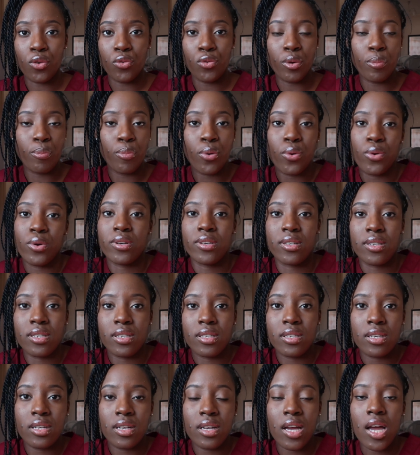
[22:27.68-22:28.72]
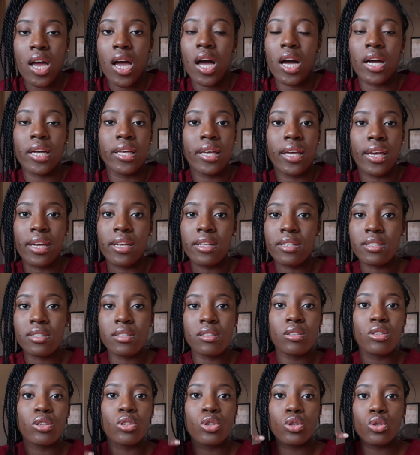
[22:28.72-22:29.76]
report a
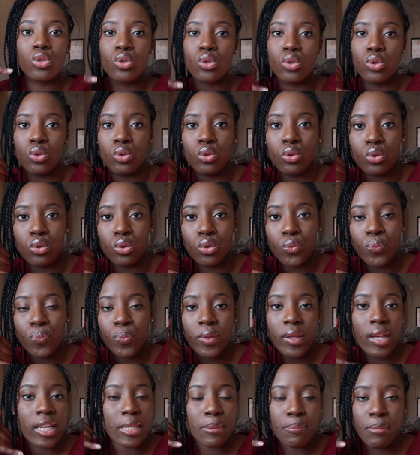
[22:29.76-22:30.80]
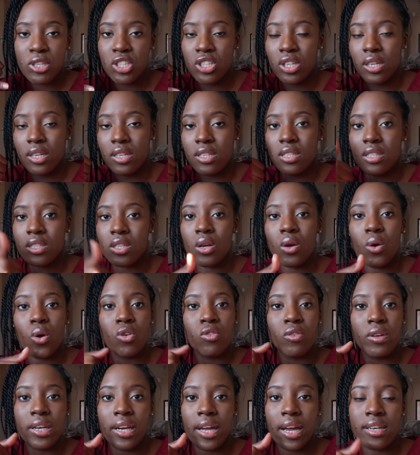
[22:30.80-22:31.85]
case to a specialist
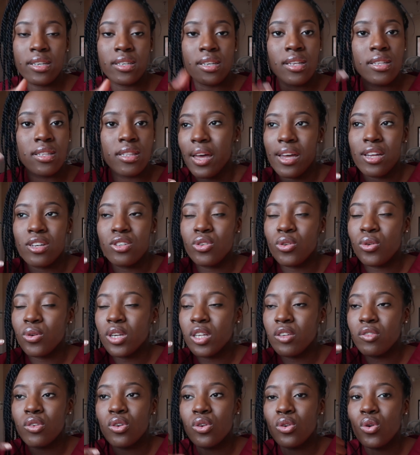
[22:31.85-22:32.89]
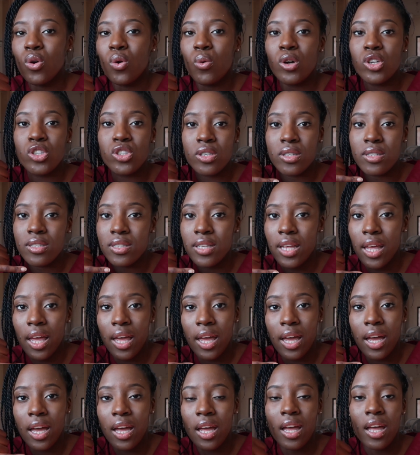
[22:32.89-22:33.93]
overnight and you don't even know what you're
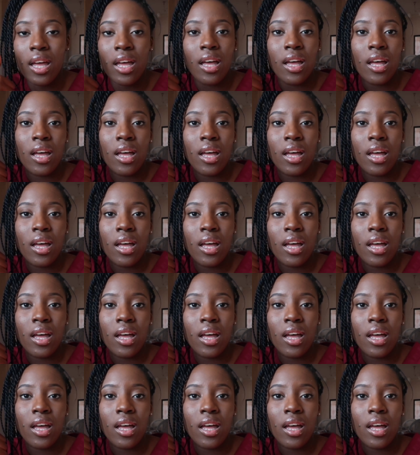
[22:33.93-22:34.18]
saying